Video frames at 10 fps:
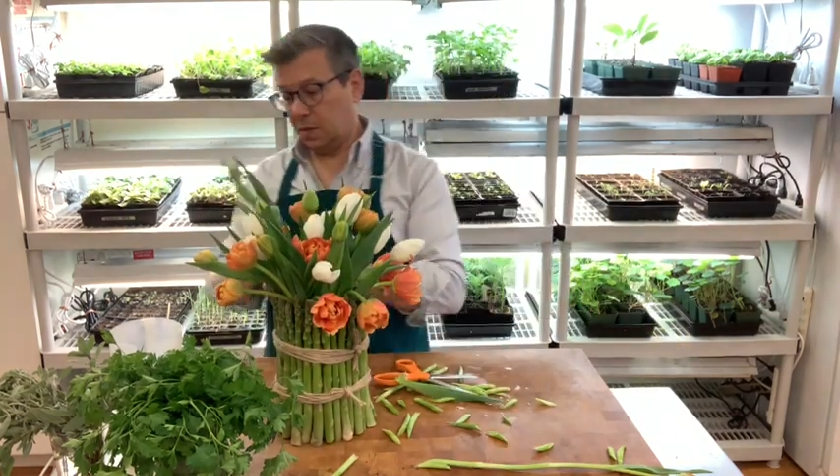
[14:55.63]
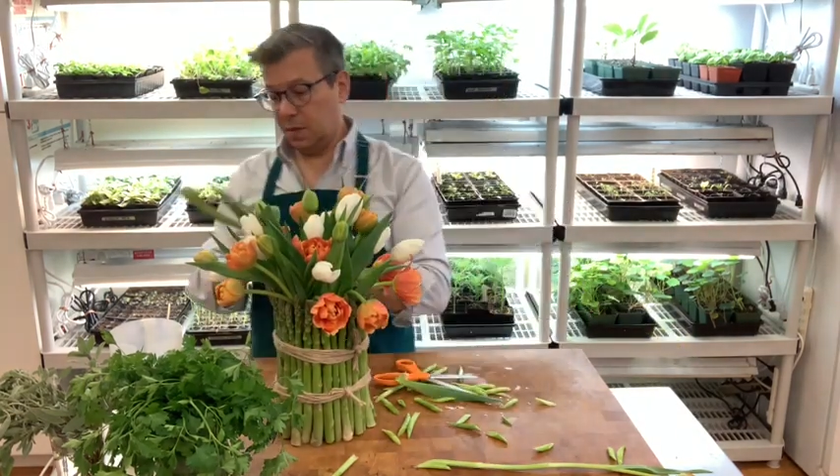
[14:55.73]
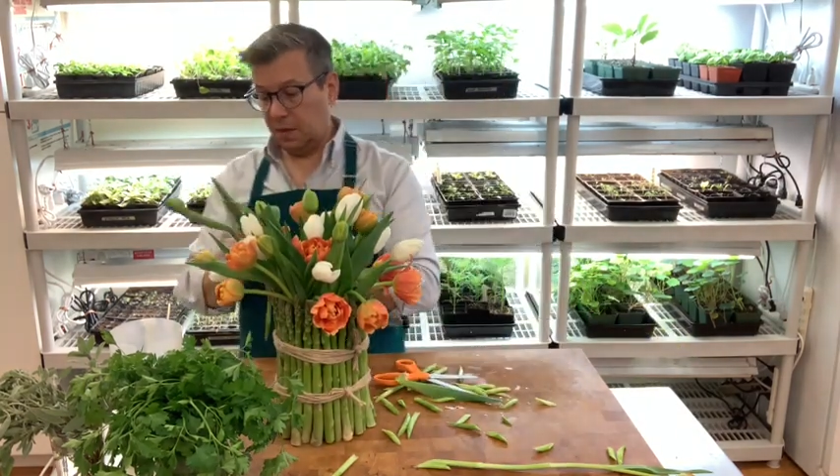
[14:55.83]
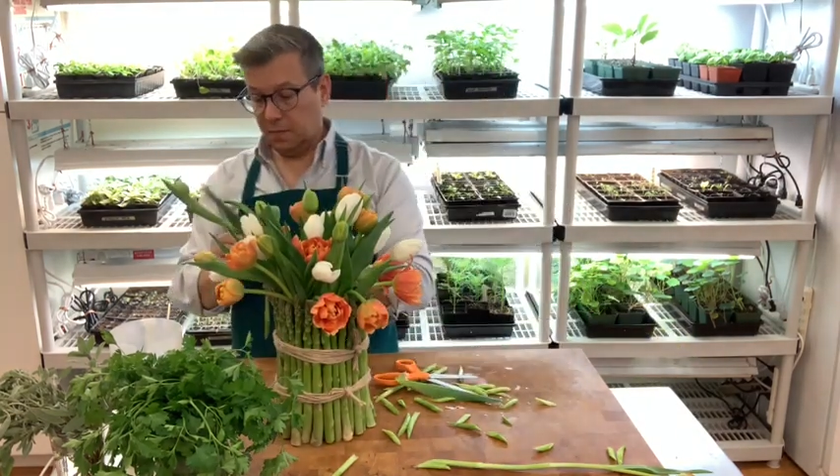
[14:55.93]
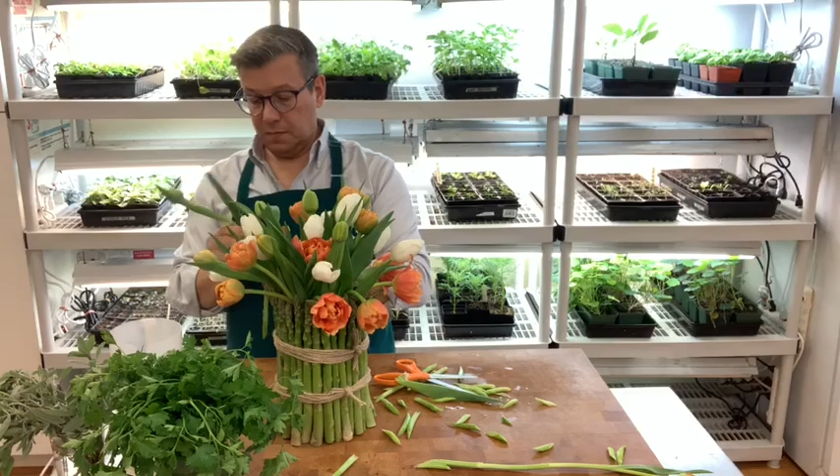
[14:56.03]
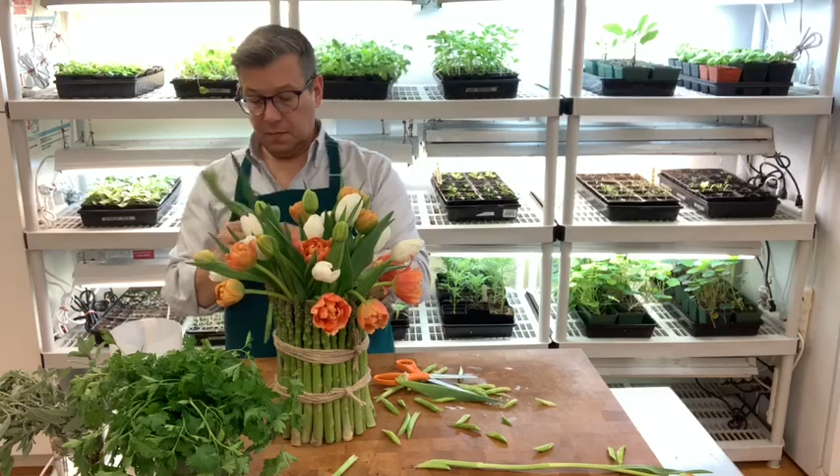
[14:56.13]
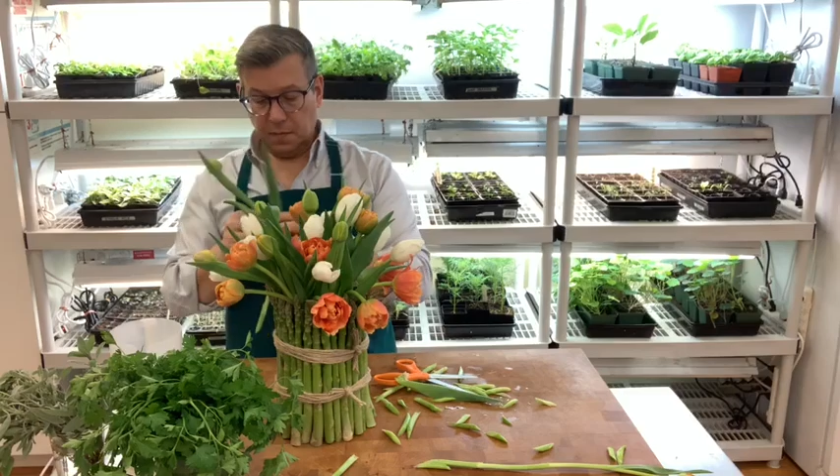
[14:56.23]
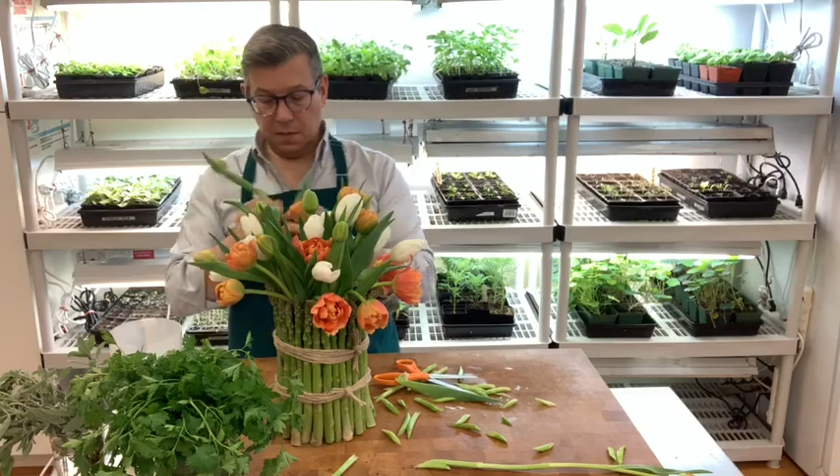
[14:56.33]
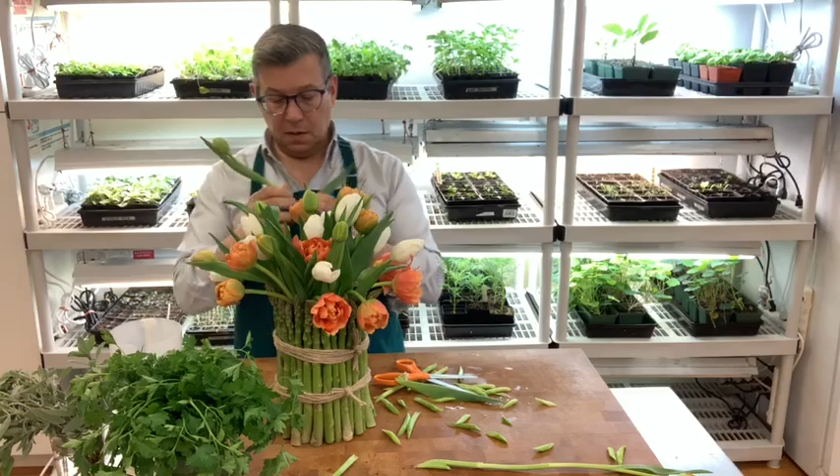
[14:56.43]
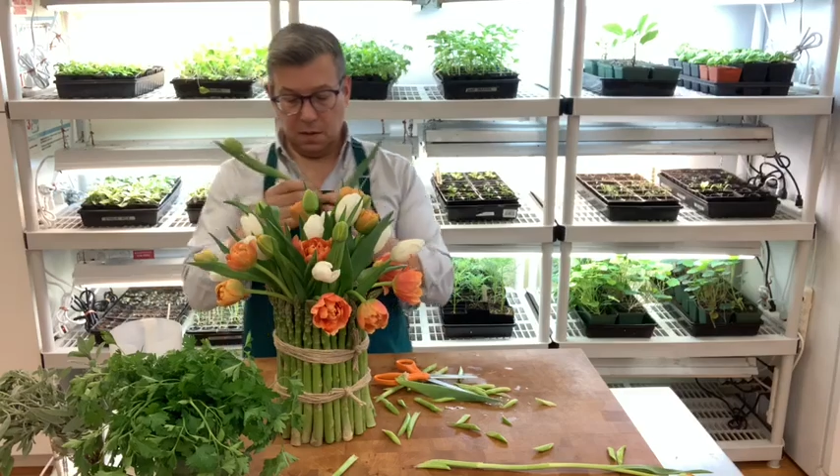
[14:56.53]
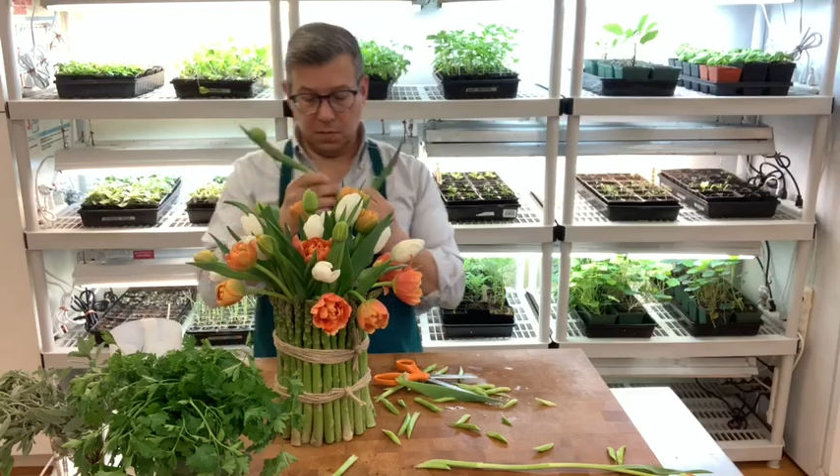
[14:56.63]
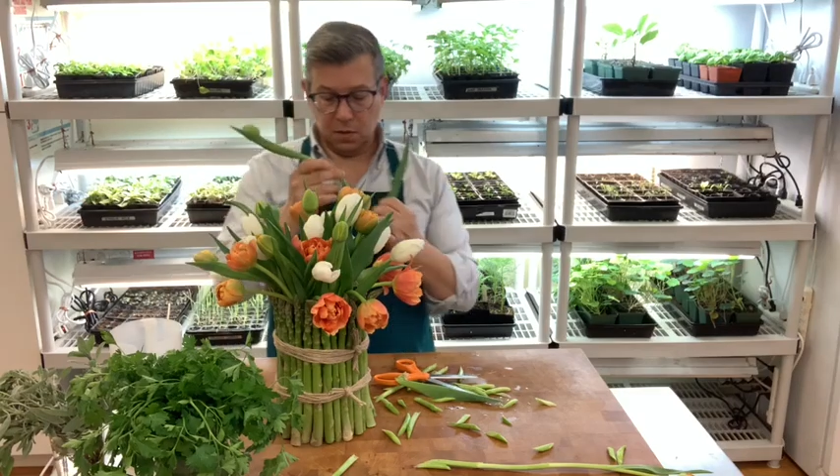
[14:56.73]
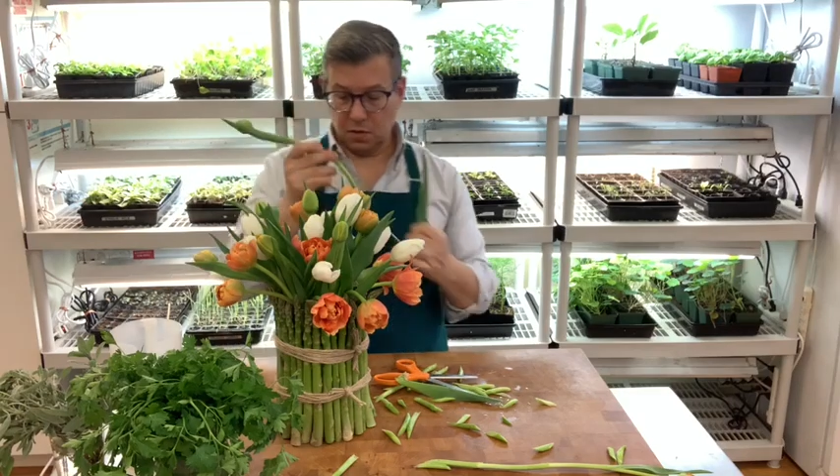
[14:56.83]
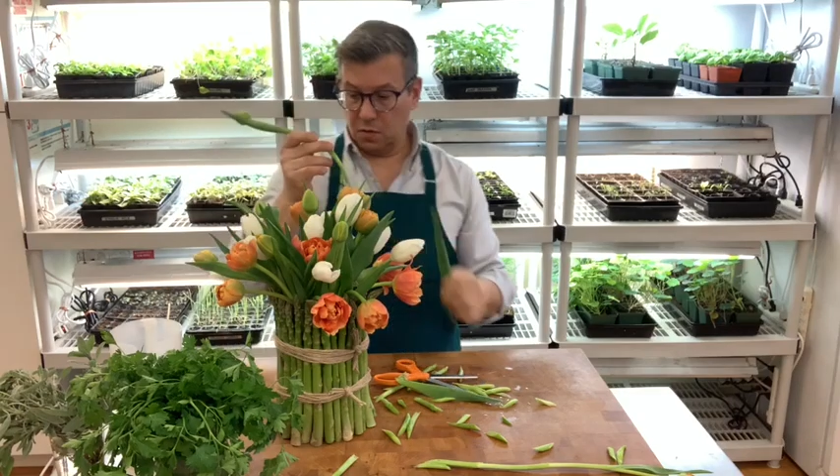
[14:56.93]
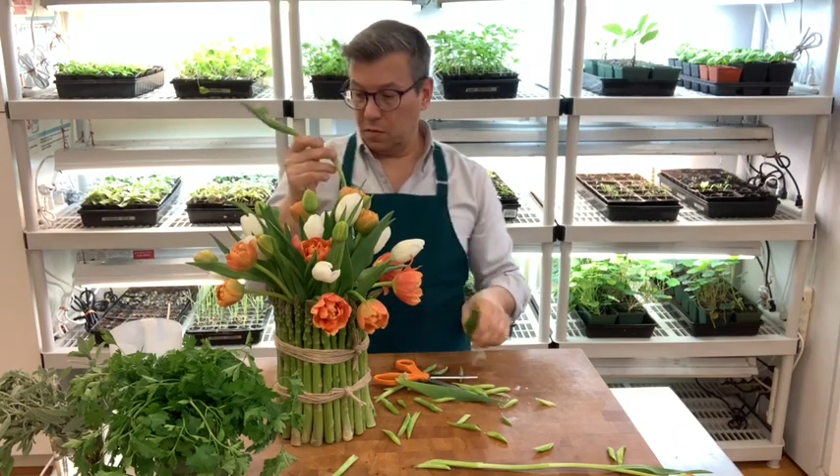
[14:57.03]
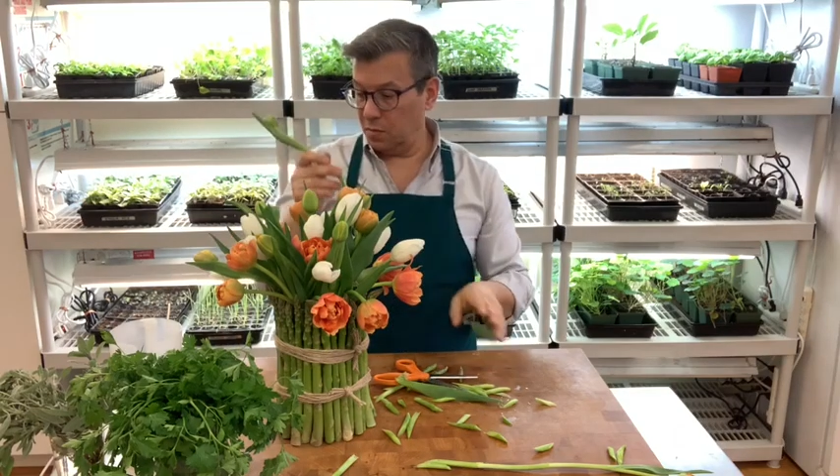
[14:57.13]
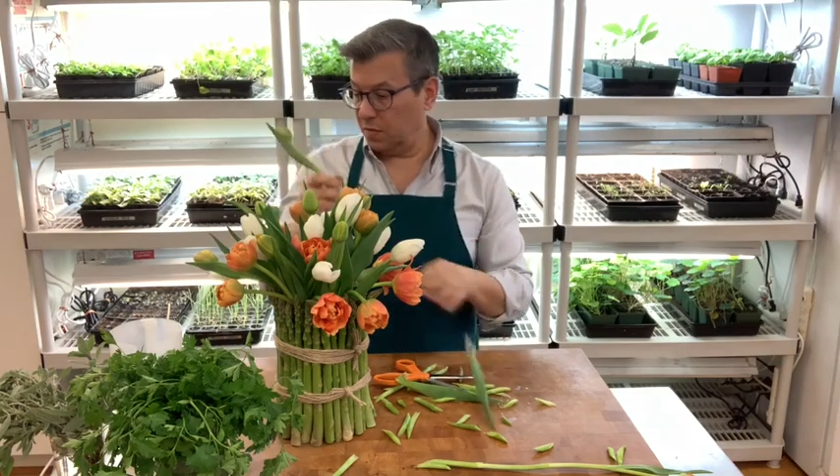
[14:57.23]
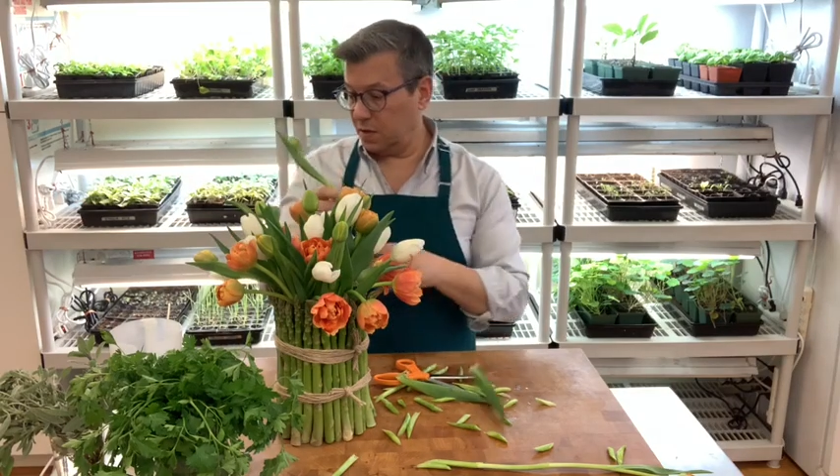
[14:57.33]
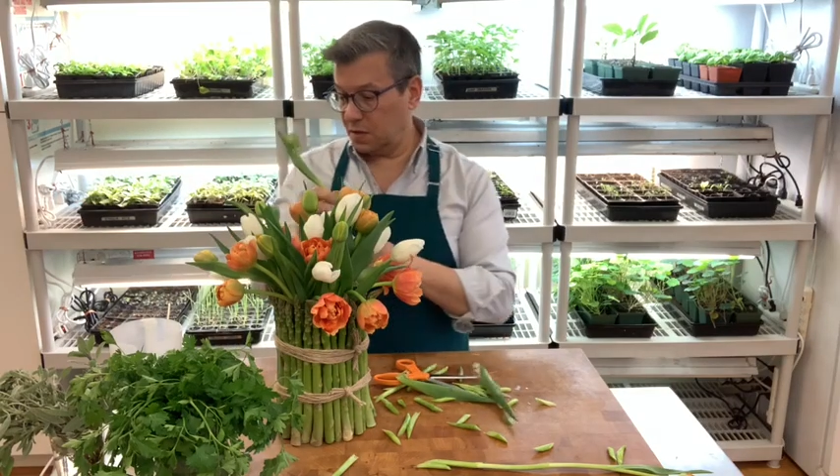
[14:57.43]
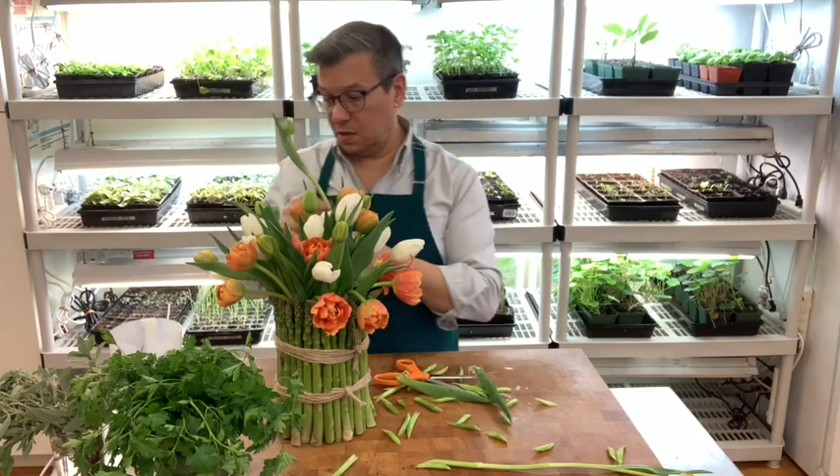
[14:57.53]
me. I remove
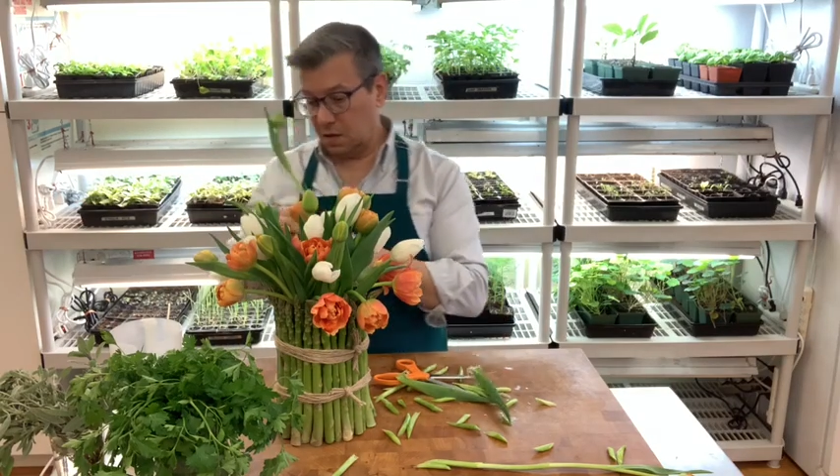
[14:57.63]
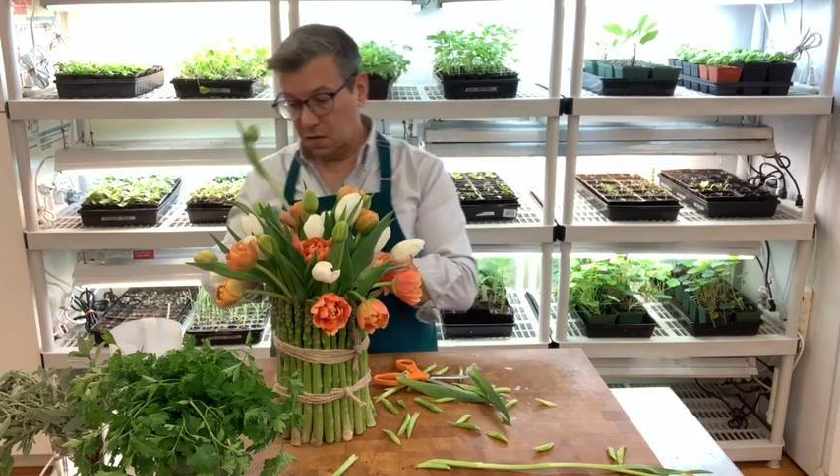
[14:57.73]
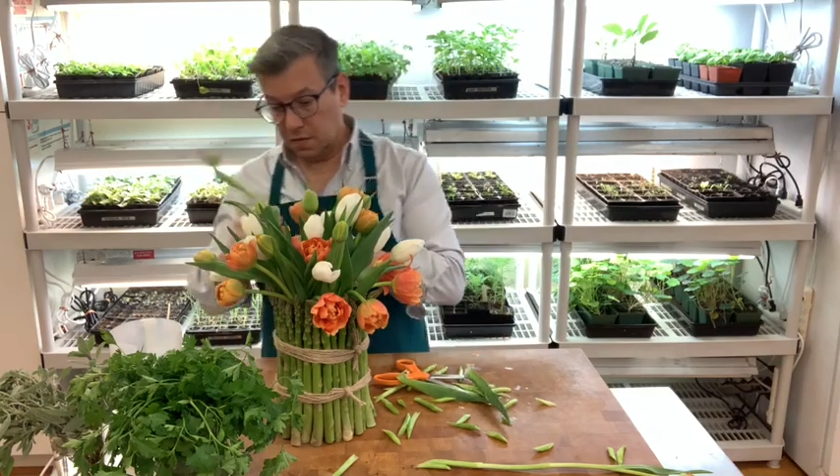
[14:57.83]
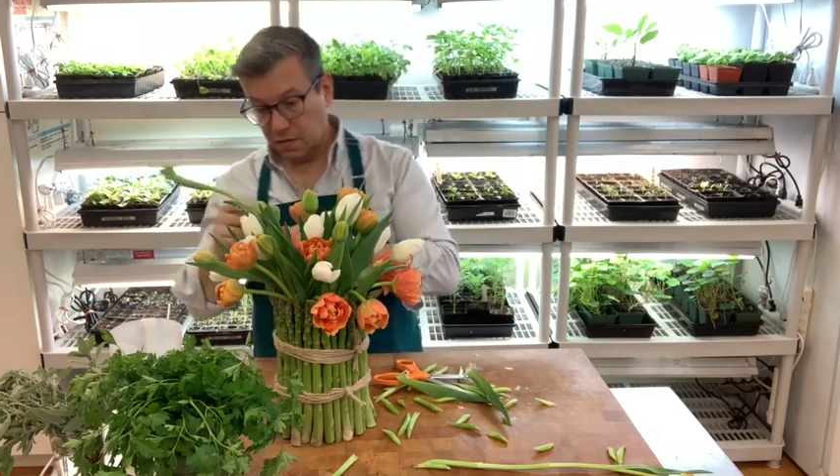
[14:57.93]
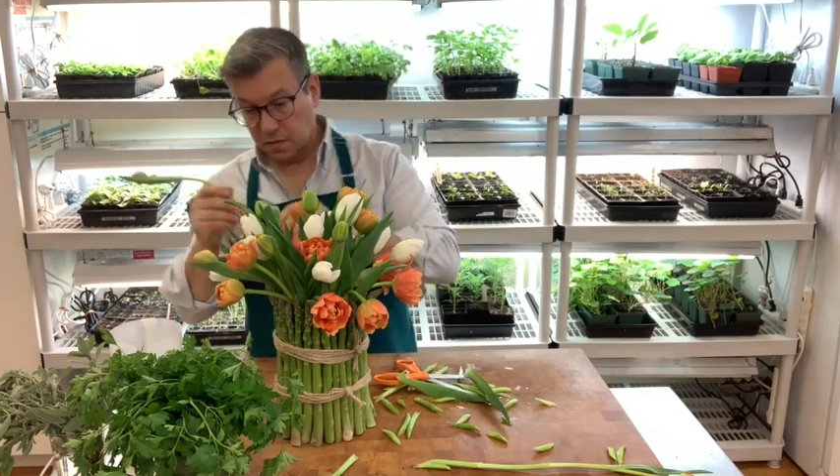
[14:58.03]
the sleeve.